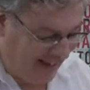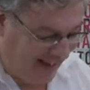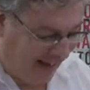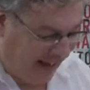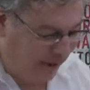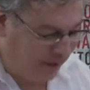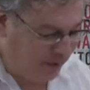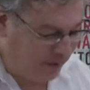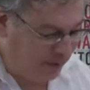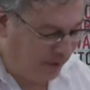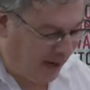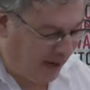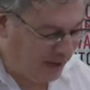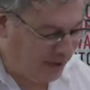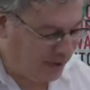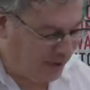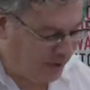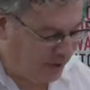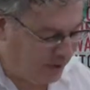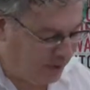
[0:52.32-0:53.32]
Out in
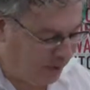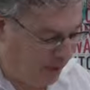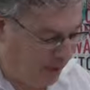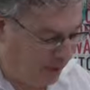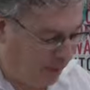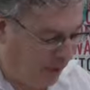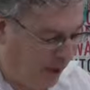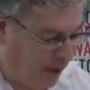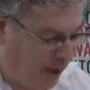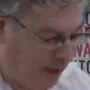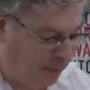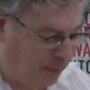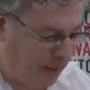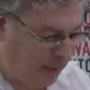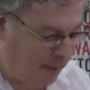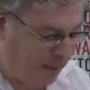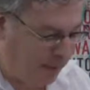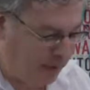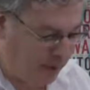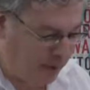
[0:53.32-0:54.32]
Washington Square Park,
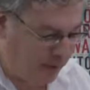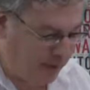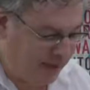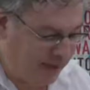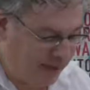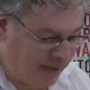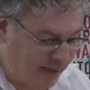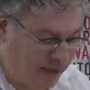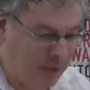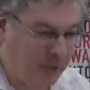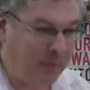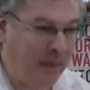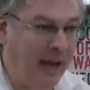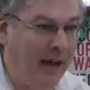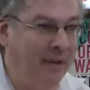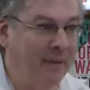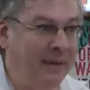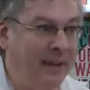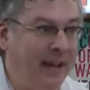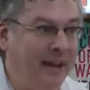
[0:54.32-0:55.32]
people were doing just
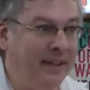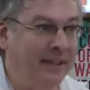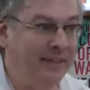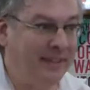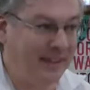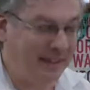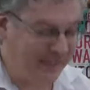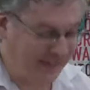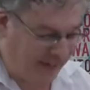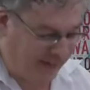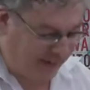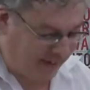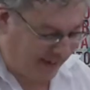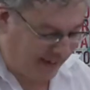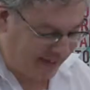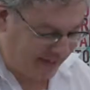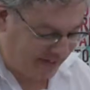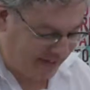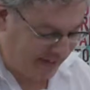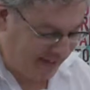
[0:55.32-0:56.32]
about anything they
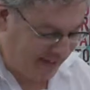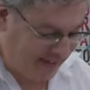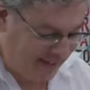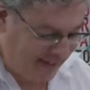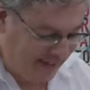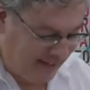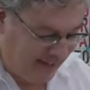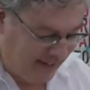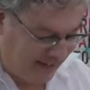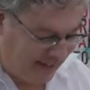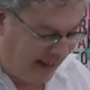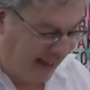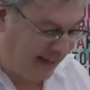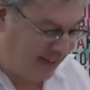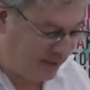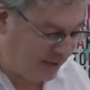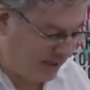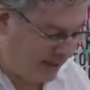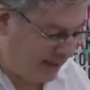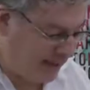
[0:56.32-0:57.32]
liked.
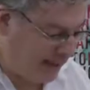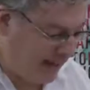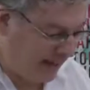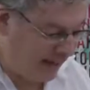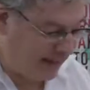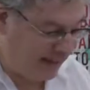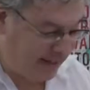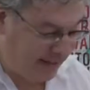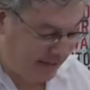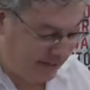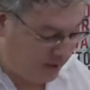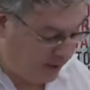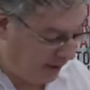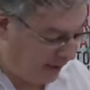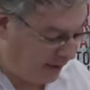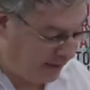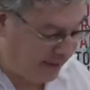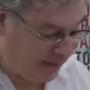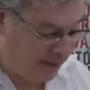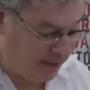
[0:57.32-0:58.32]
Dancing, necking,
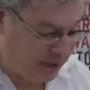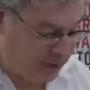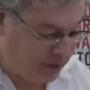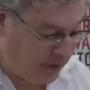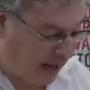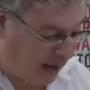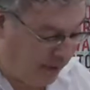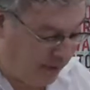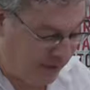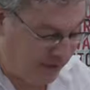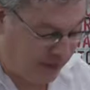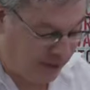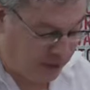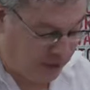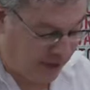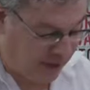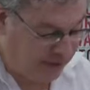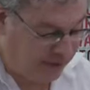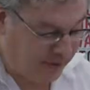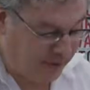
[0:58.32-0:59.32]
talking, shouting,
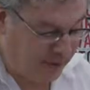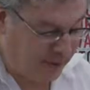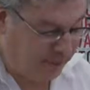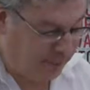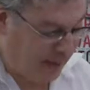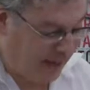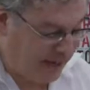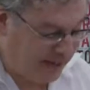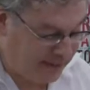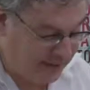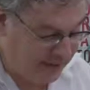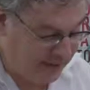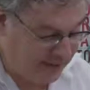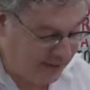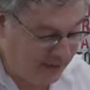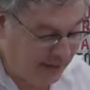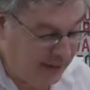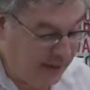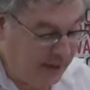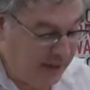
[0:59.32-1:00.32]
juggling,
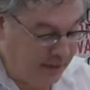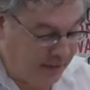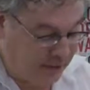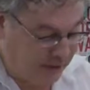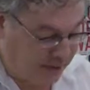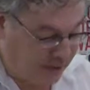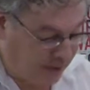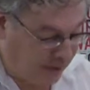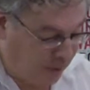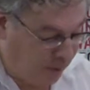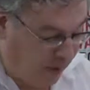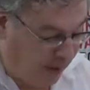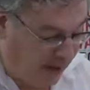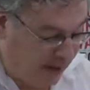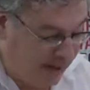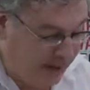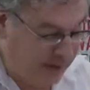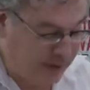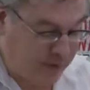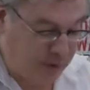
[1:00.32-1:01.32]
painting, drinking
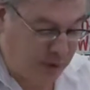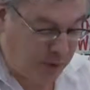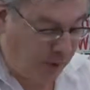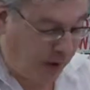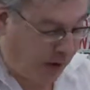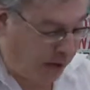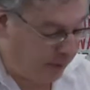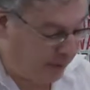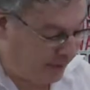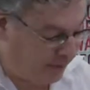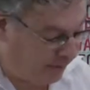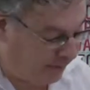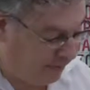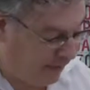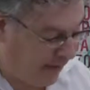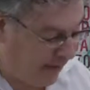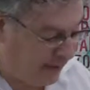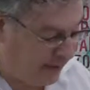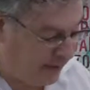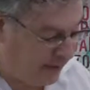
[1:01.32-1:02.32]
wine, swallowing
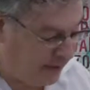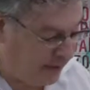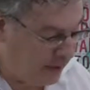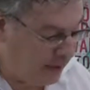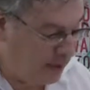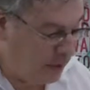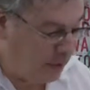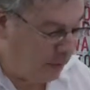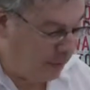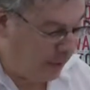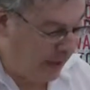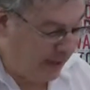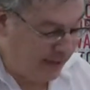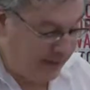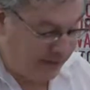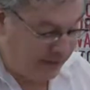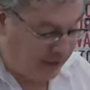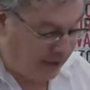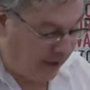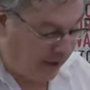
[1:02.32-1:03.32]
fire, playing
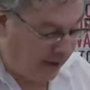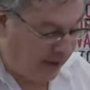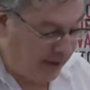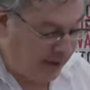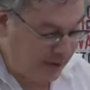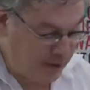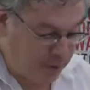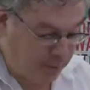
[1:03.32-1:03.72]
guitars,